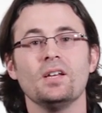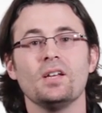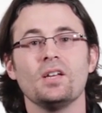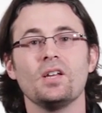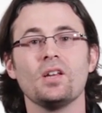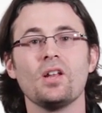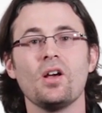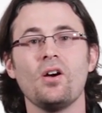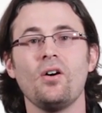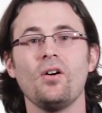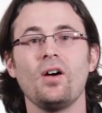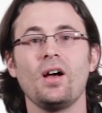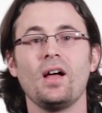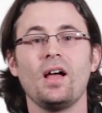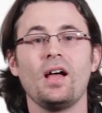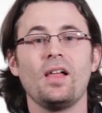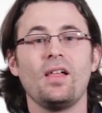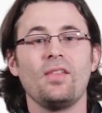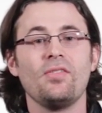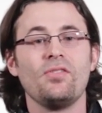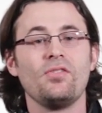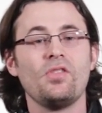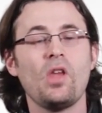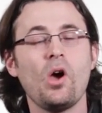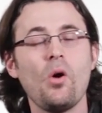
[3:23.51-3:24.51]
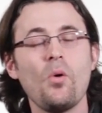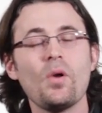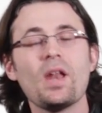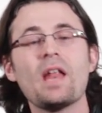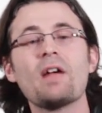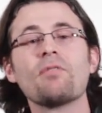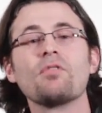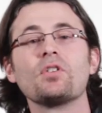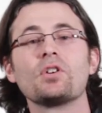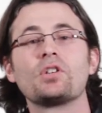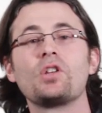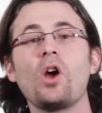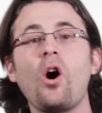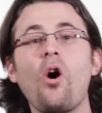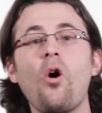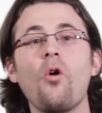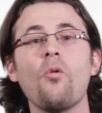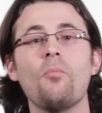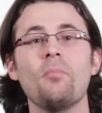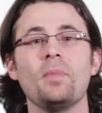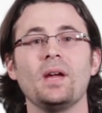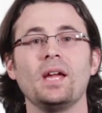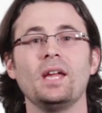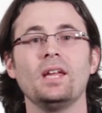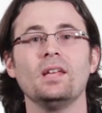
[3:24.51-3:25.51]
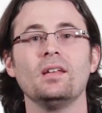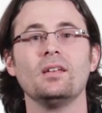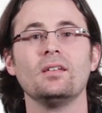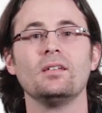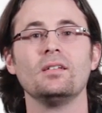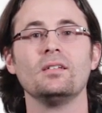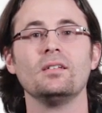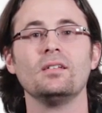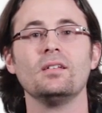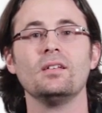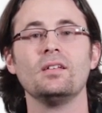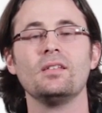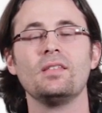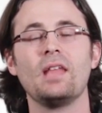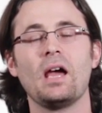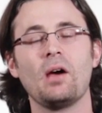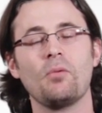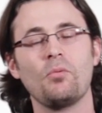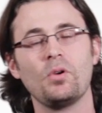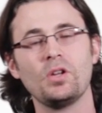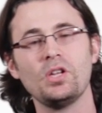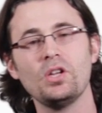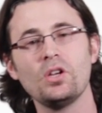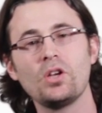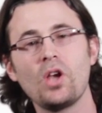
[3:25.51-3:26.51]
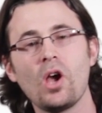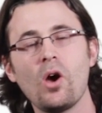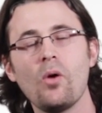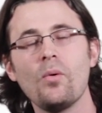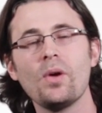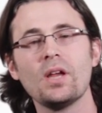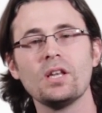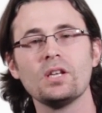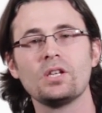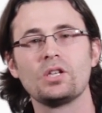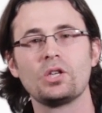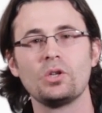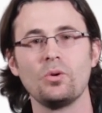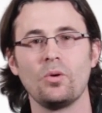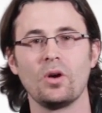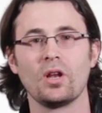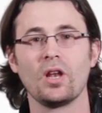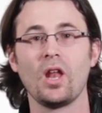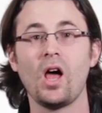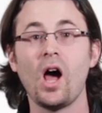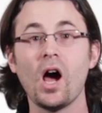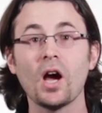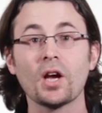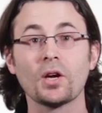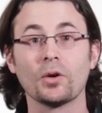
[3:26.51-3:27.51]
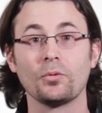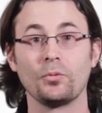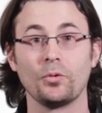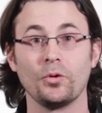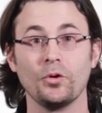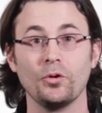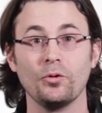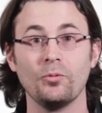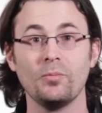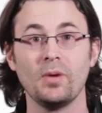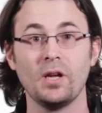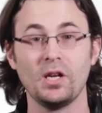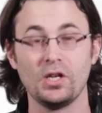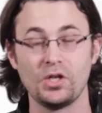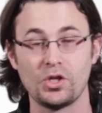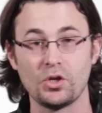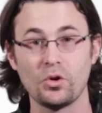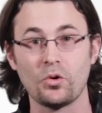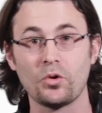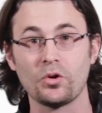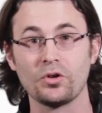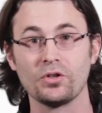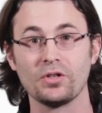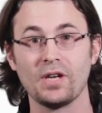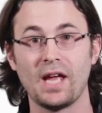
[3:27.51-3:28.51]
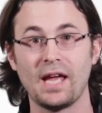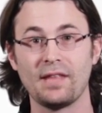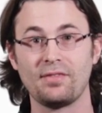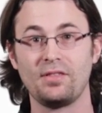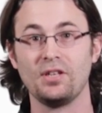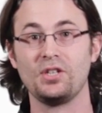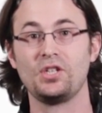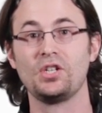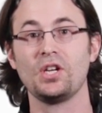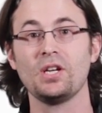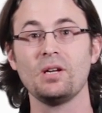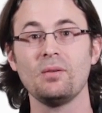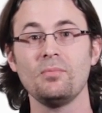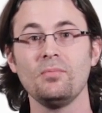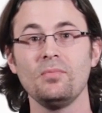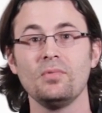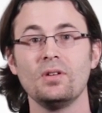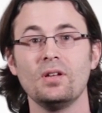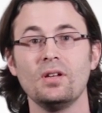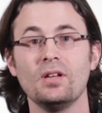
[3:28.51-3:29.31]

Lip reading: No one ever told me that when you go into a locker room in Jordan at the gym,